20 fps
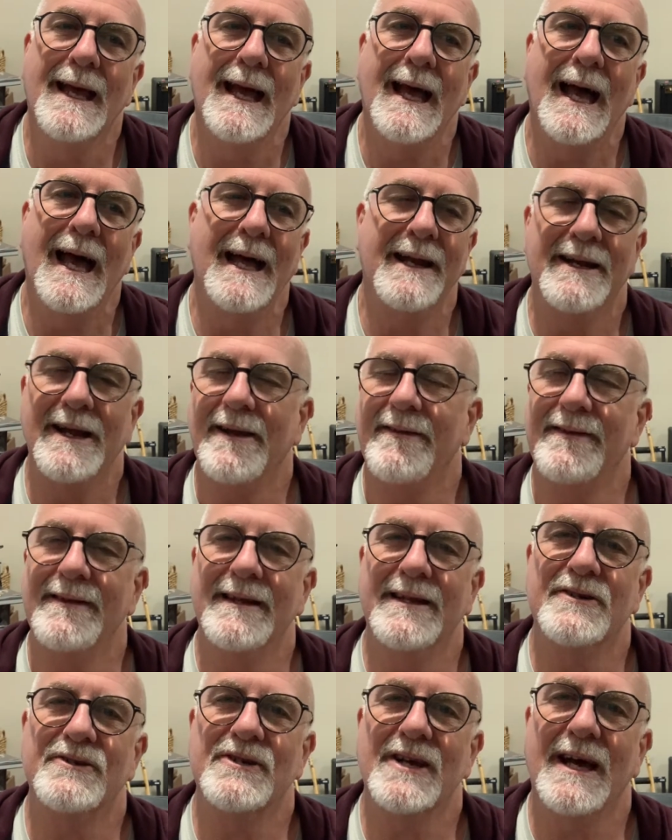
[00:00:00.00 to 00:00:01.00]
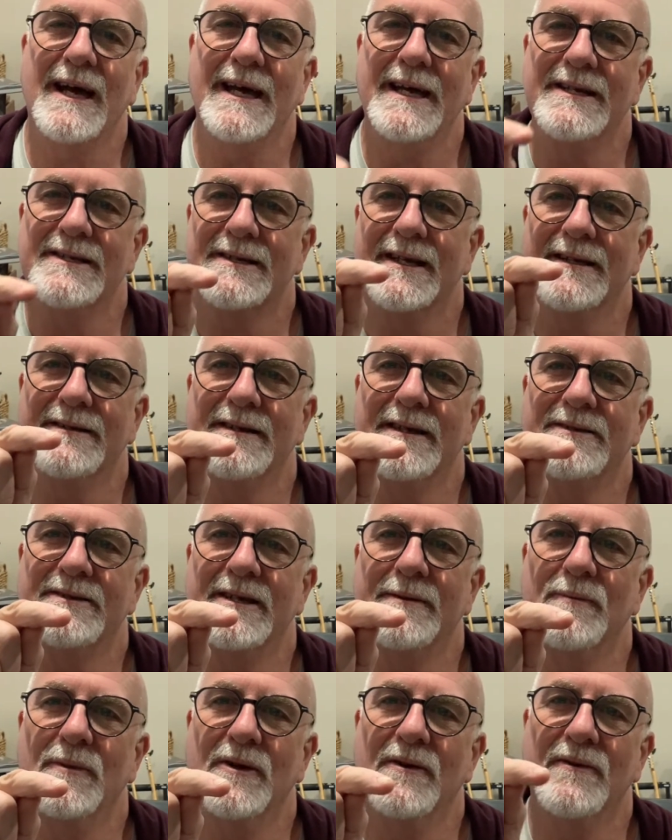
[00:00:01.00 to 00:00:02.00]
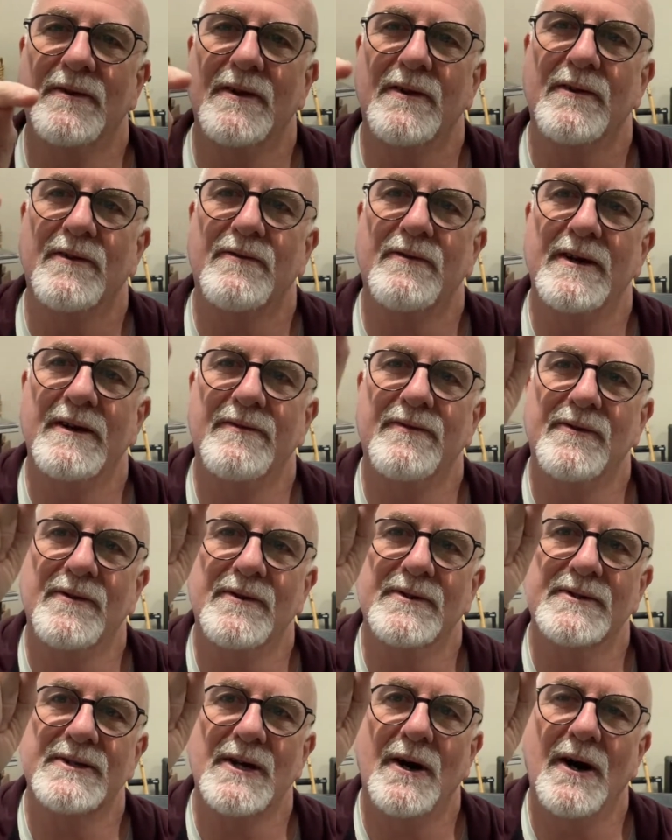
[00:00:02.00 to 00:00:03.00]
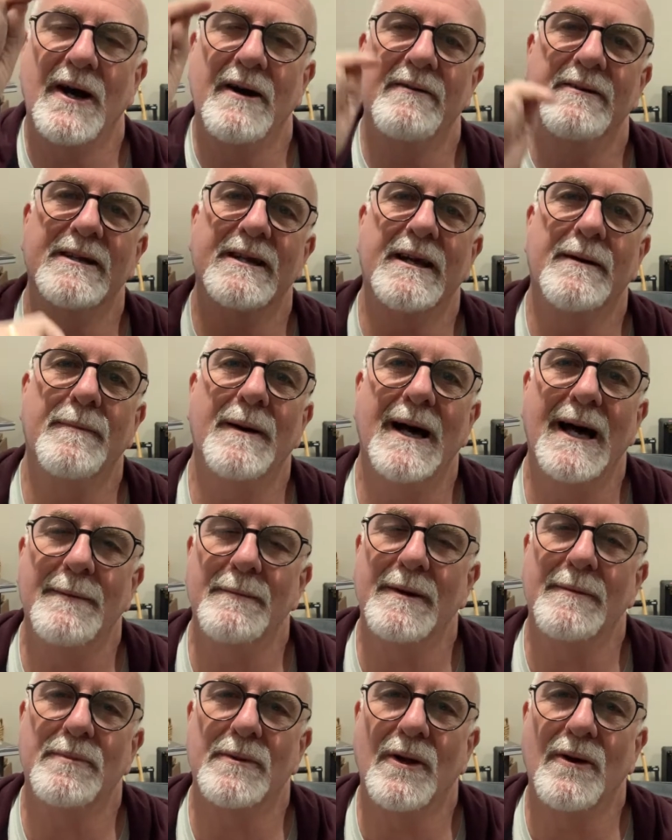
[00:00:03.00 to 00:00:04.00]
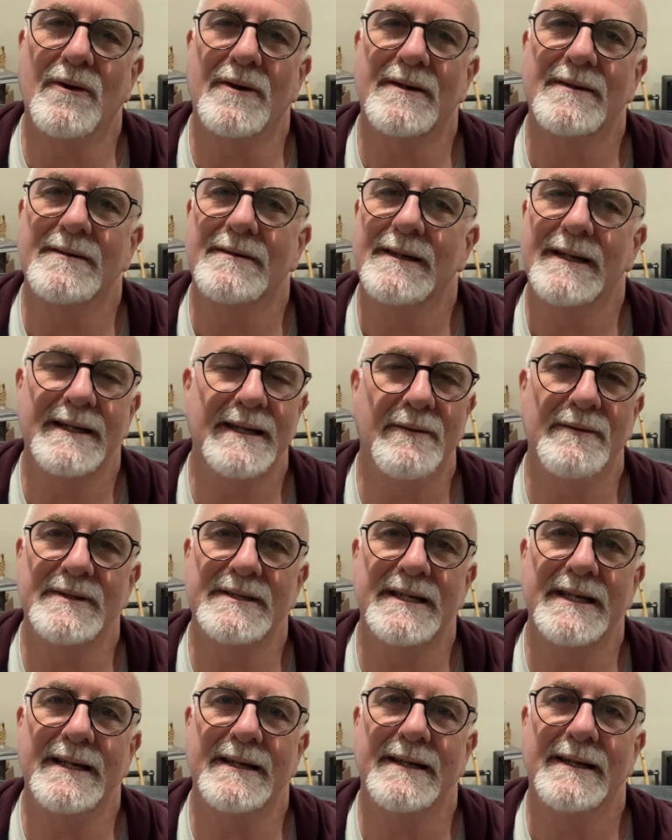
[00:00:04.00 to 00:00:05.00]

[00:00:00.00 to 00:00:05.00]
And the only thing that changed is that she'd moved 3 floors higher in the apartment block. And that was it.